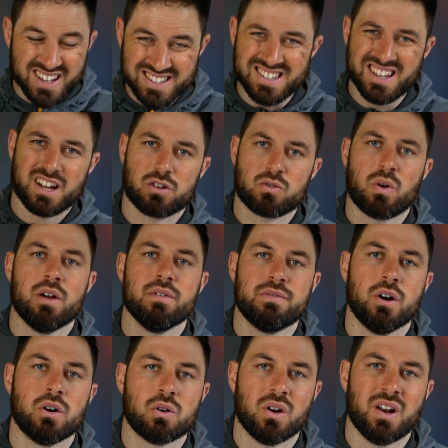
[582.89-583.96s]
exact right
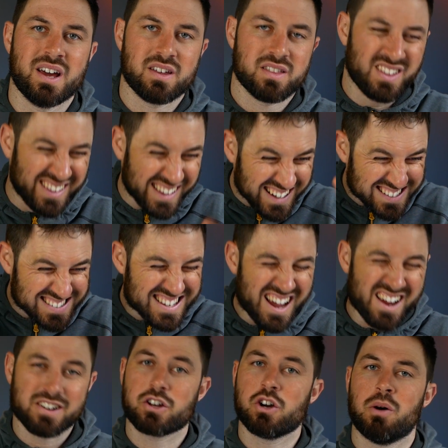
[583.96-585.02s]
focal length and the exact